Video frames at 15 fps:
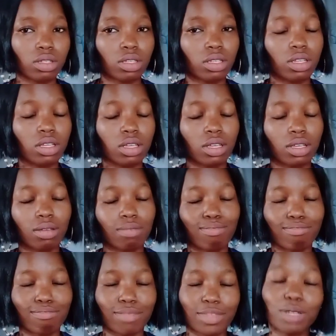the
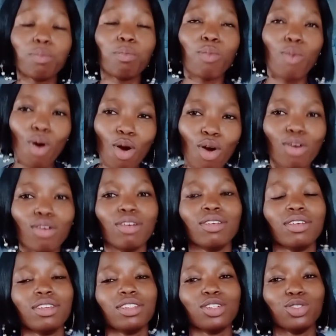more
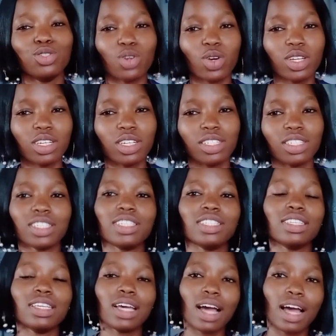the joinings,
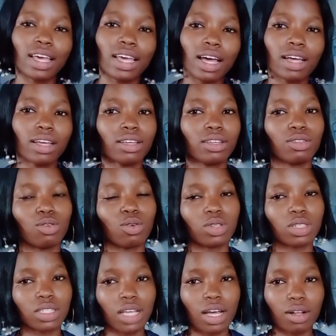the higher your
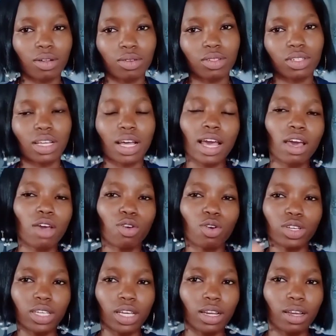style, the higher your
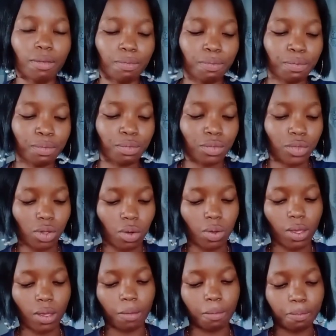gele.
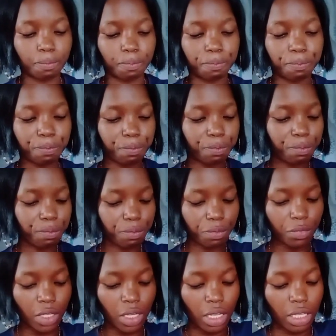Okay,
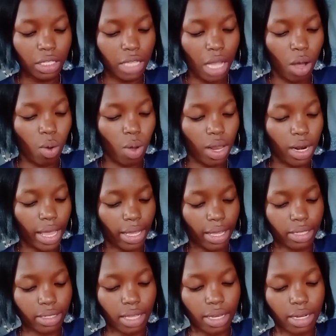now like I
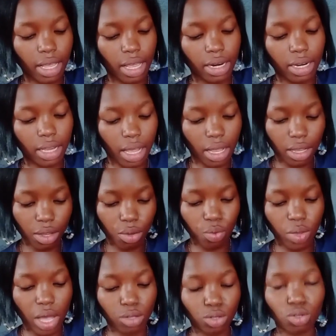said earlier,
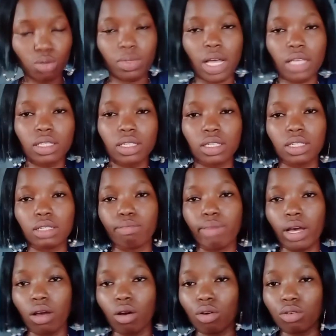we assume that this is by
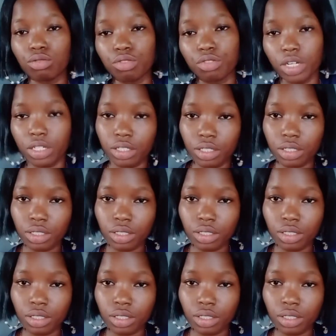100.